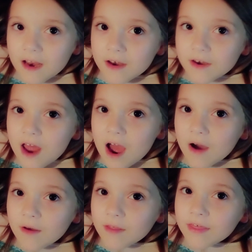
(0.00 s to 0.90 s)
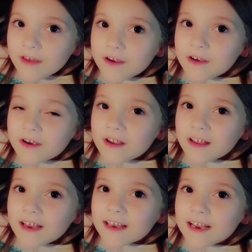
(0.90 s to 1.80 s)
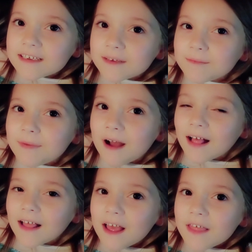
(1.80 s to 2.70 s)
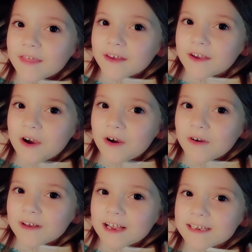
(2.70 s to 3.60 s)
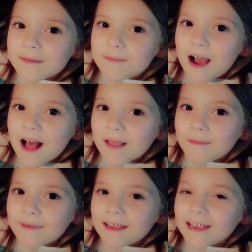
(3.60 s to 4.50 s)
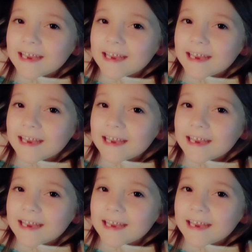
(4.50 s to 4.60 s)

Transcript: no, the it doesn't but the cold doesn't bother me